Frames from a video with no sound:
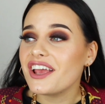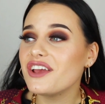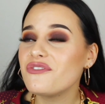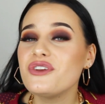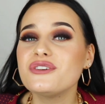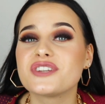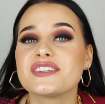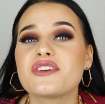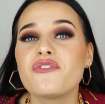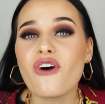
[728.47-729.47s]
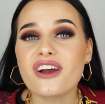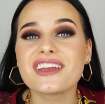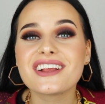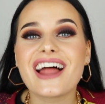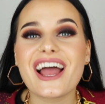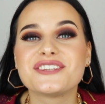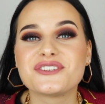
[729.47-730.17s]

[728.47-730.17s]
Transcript: if you just fucking lied